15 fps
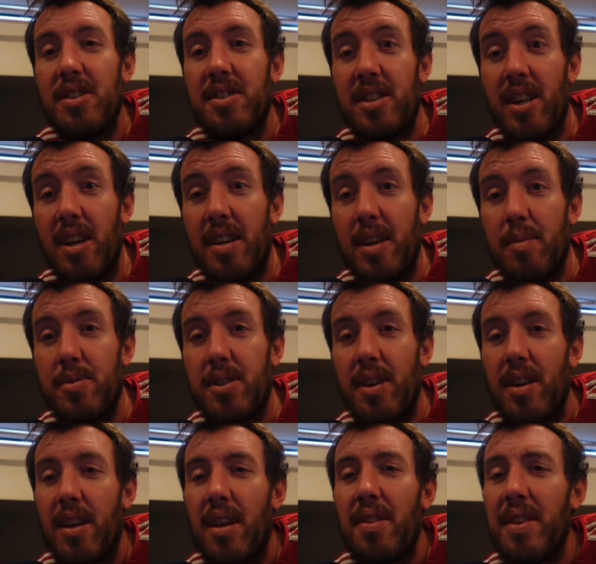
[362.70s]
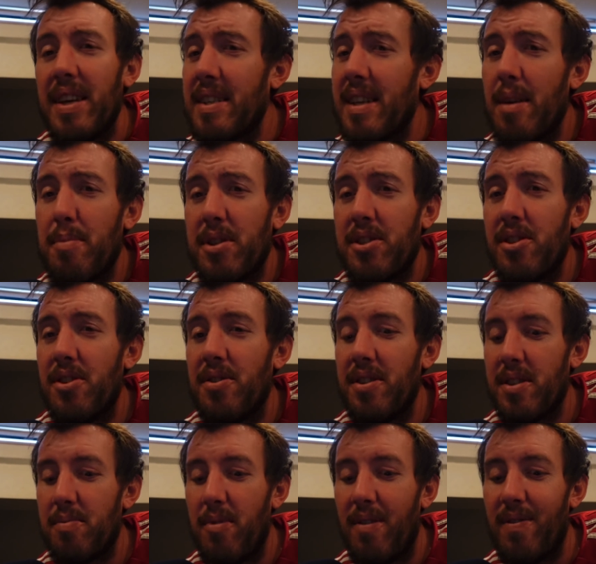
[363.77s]
turnips, these can be sown
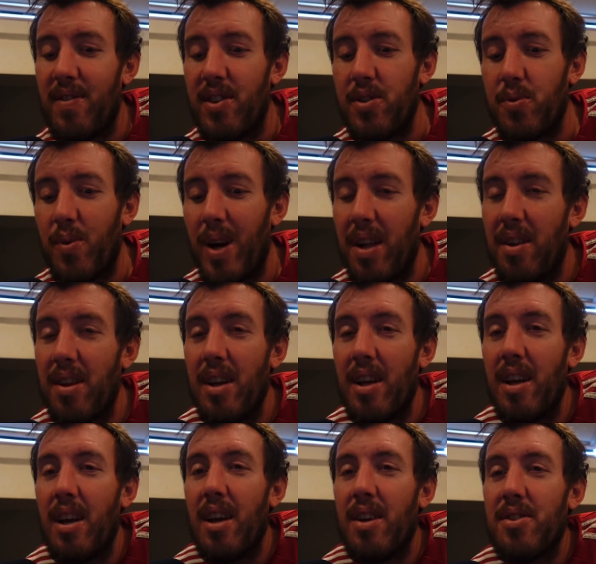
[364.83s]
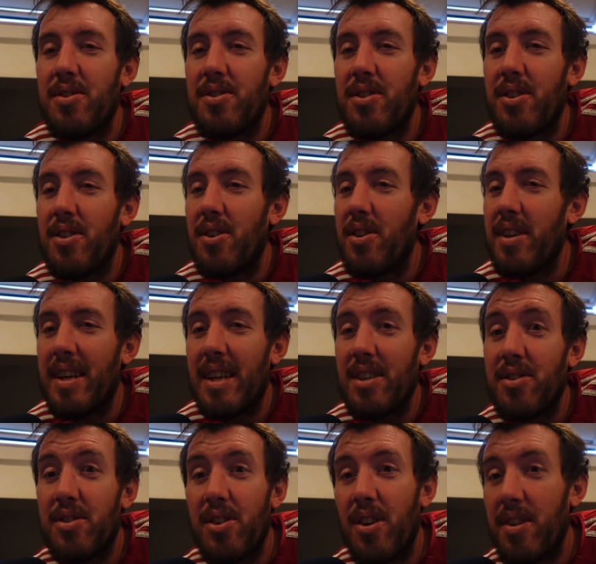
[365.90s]
this month as well. So you can
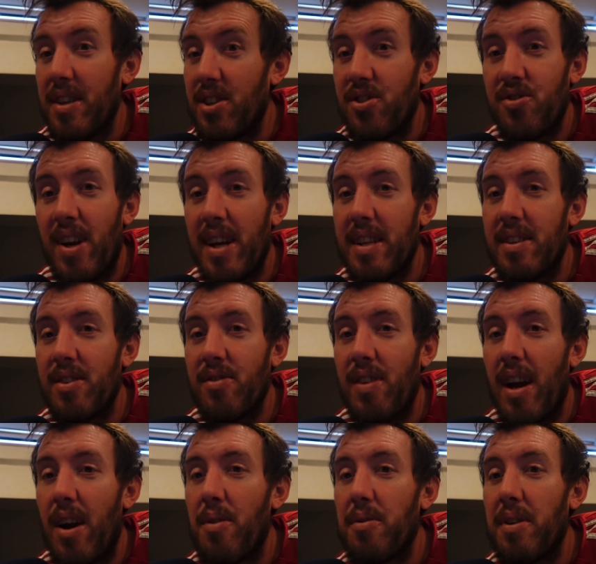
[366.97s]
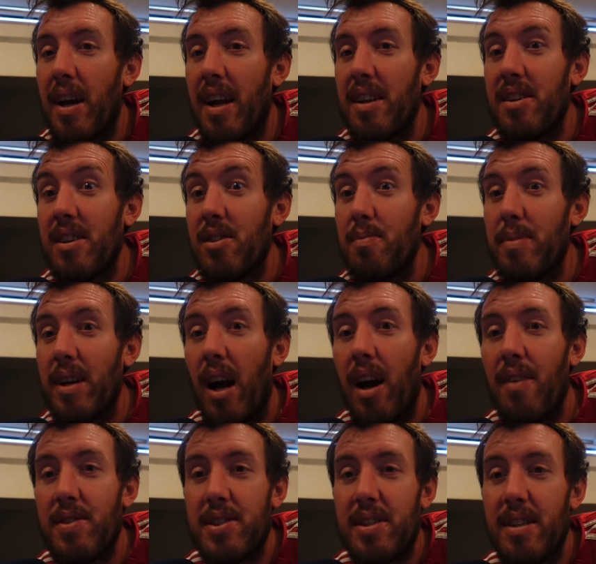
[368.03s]
sow these straight into the ground, and you can be
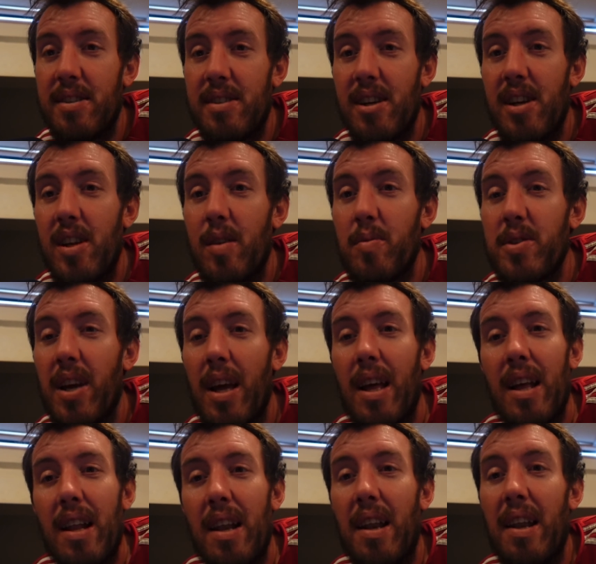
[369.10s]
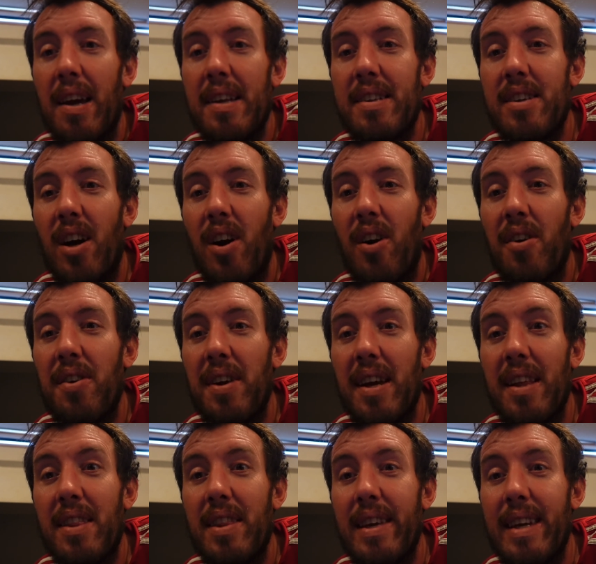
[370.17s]
harvesting turnips later on
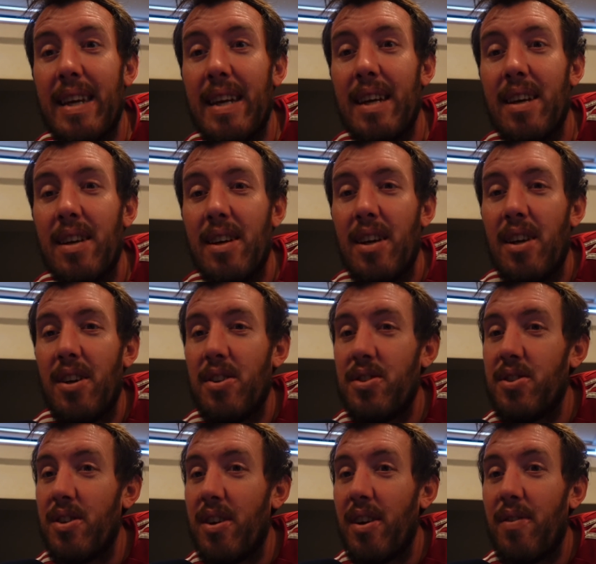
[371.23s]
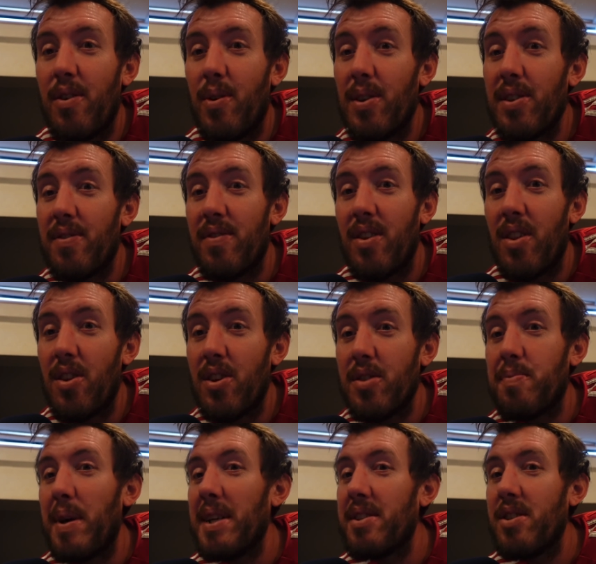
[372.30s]
in the year. So if you want to fill those
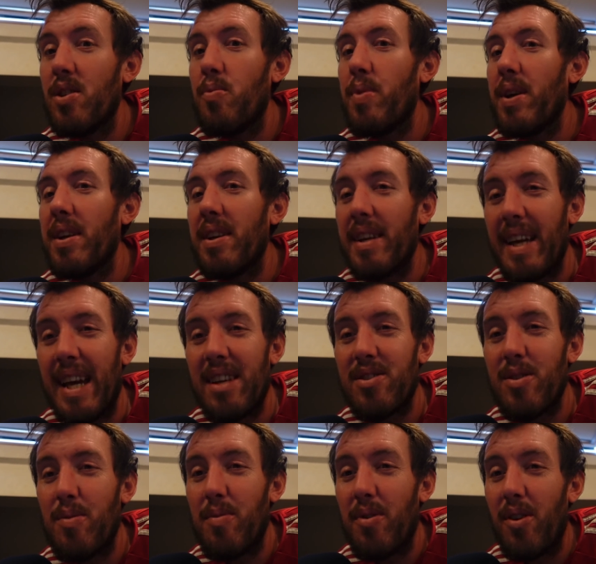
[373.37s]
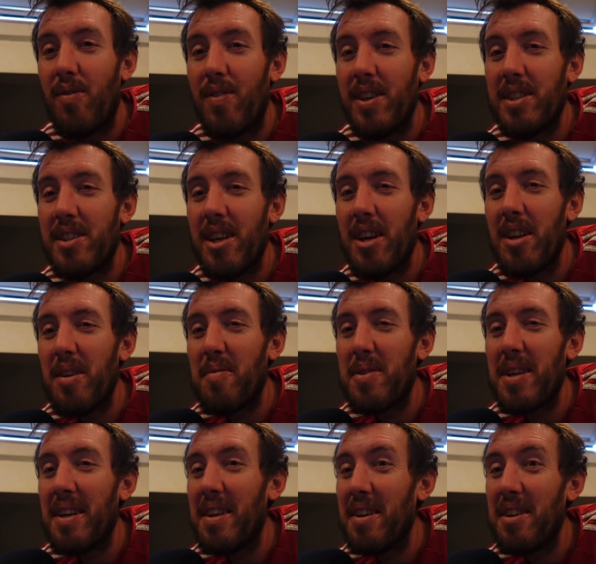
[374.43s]
beds up, get some lovely turnips
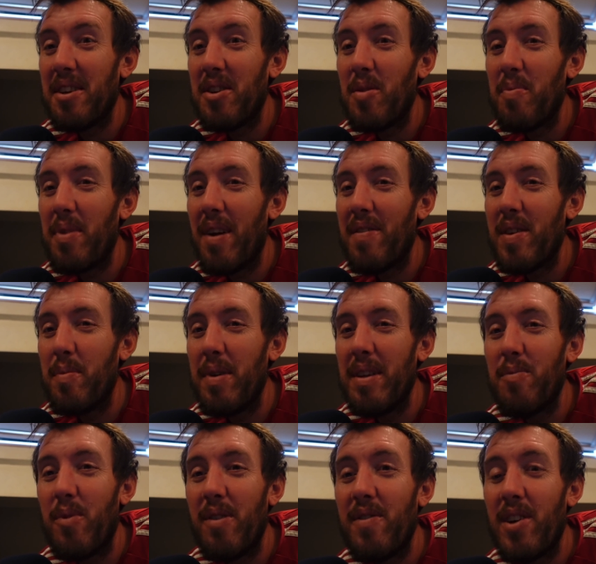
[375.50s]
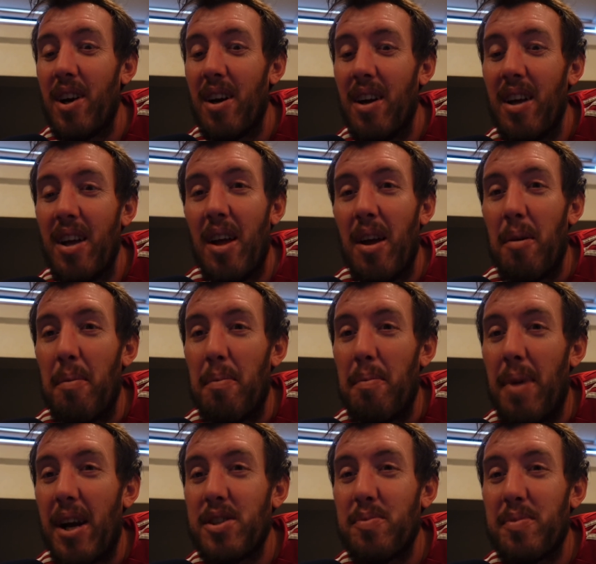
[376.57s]
in, and you could be having them in with your
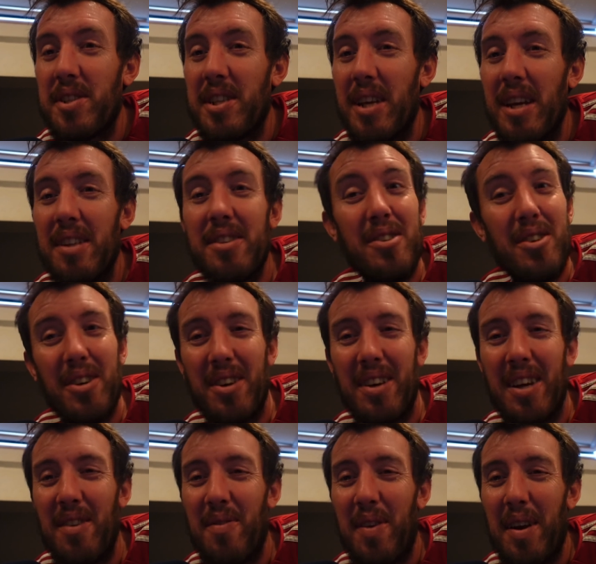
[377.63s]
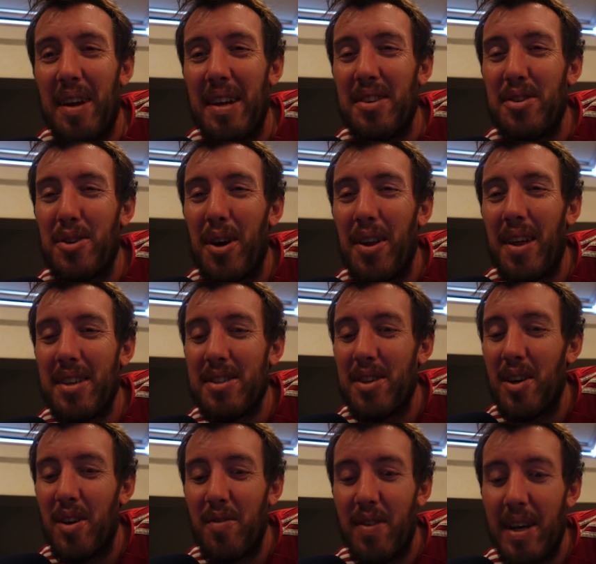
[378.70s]
mashed potato if you enjoy that
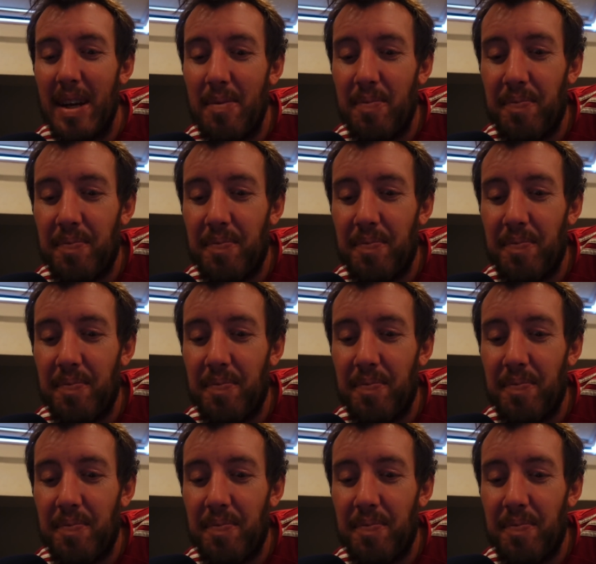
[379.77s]
sort of thing.